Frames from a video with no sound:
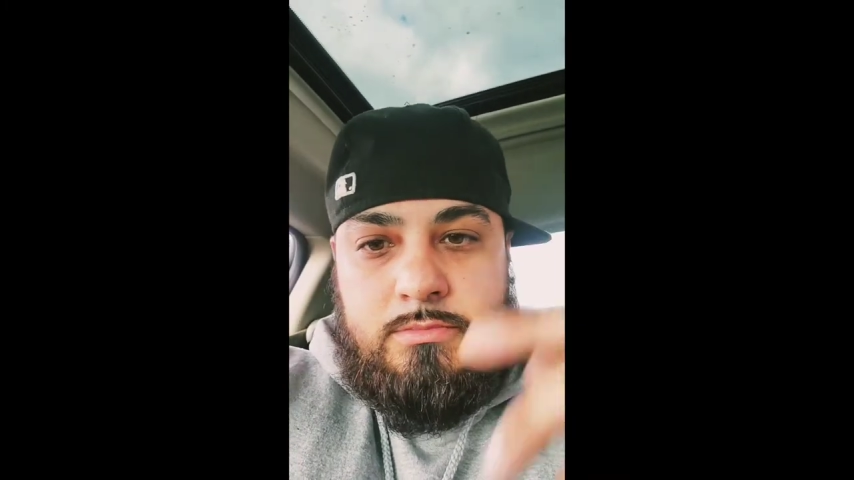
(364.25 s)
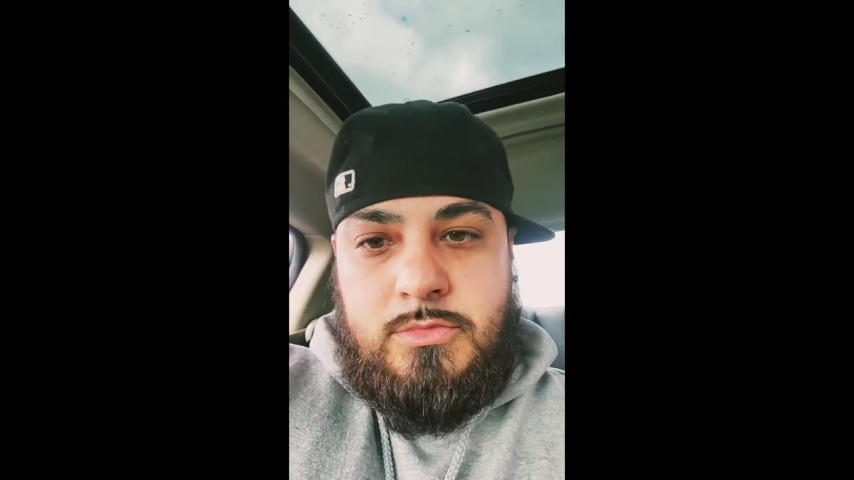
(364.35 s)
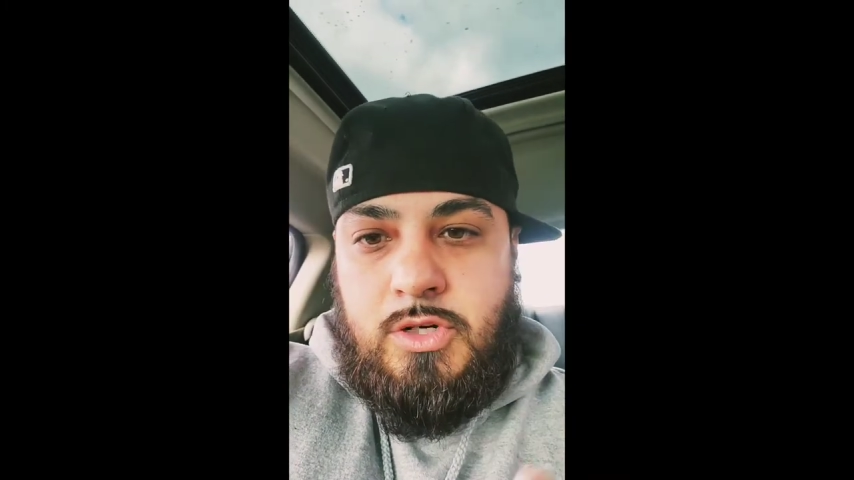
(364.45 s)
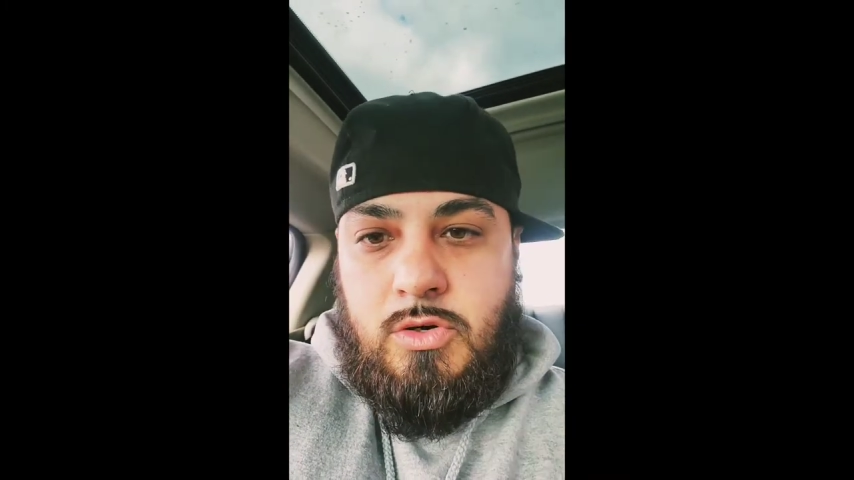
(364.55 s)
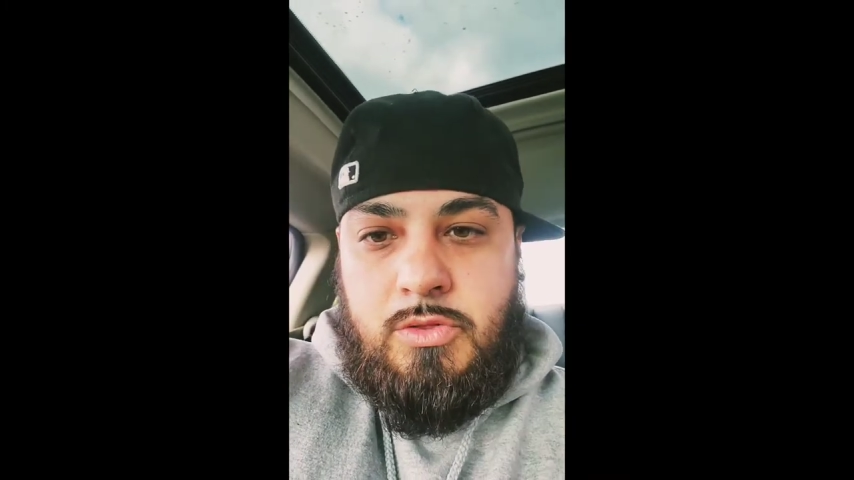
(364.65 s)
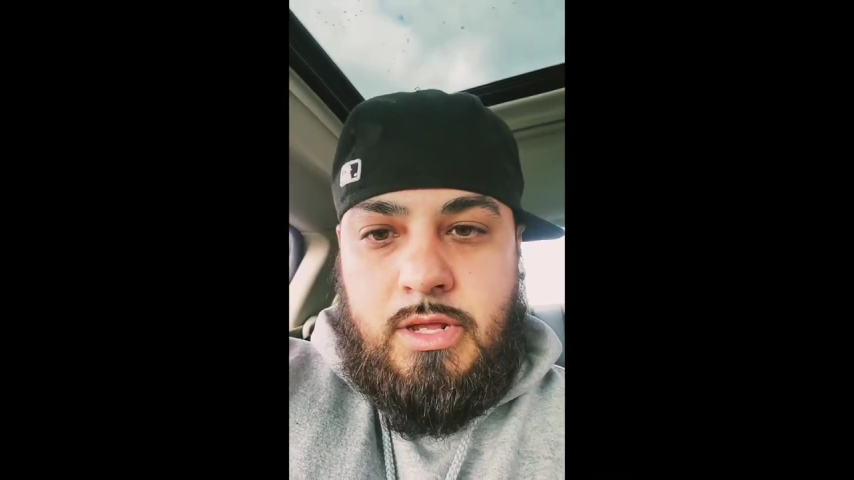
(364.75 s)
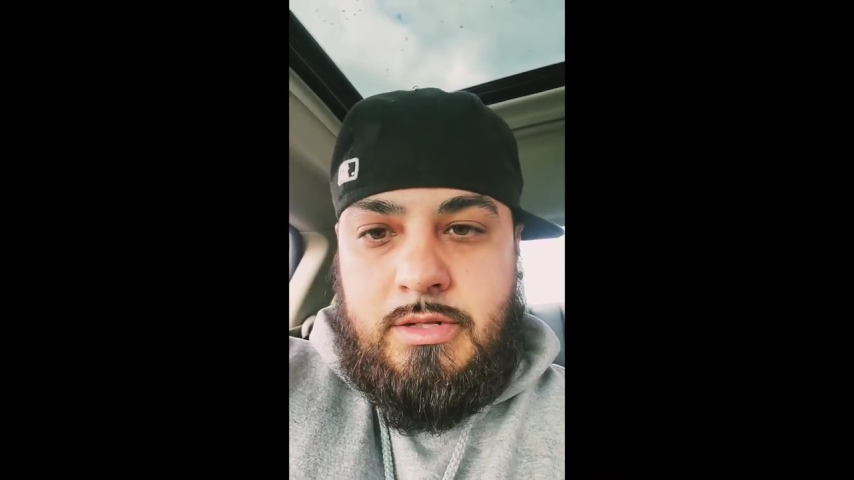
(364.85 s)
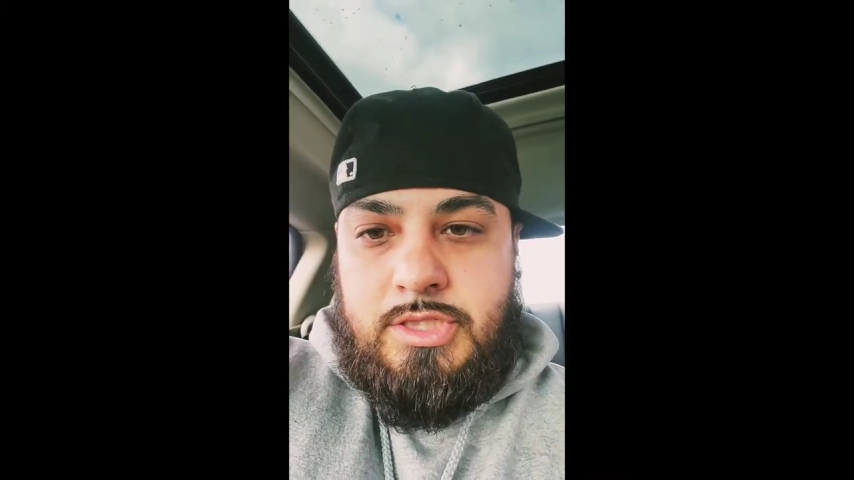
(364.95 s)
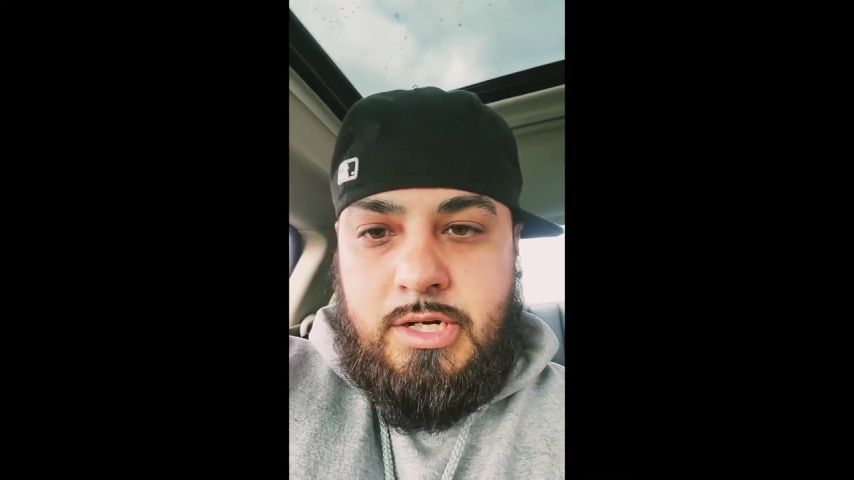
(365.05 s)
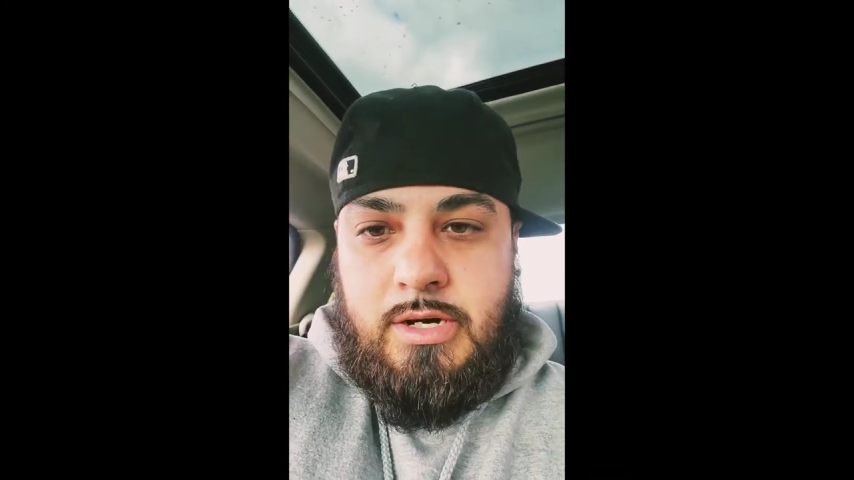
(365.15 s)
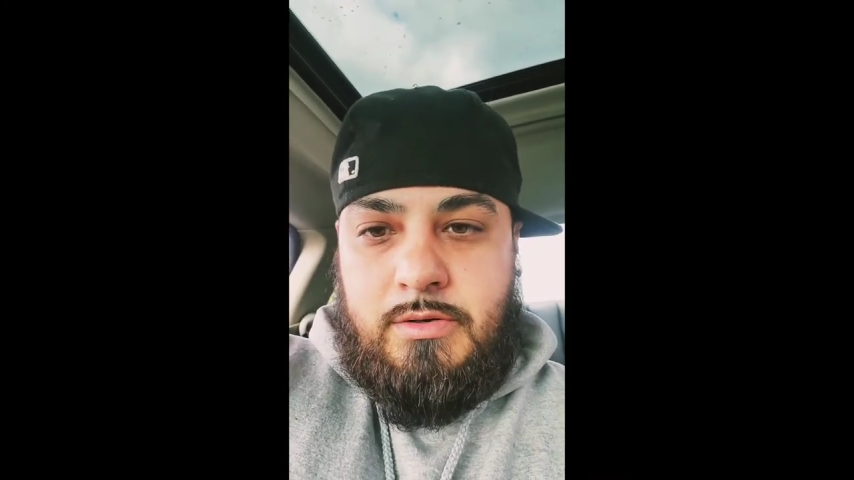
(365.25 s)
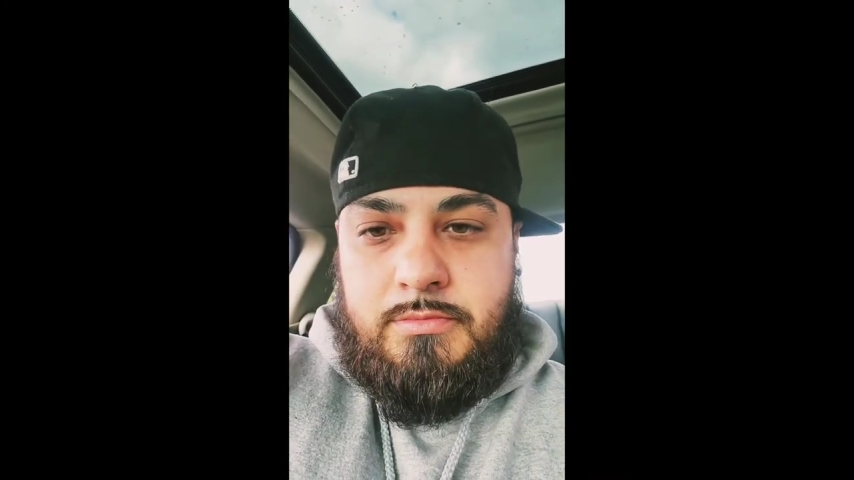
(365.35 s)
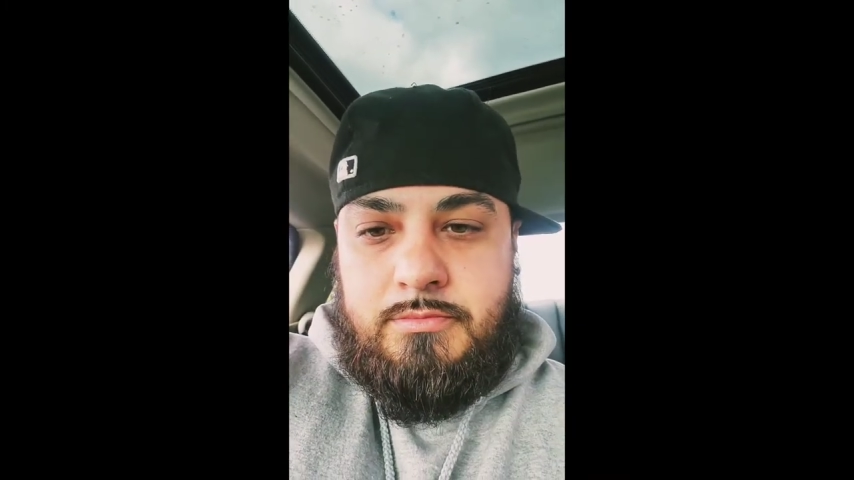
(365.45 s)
Gotta go there, check it out.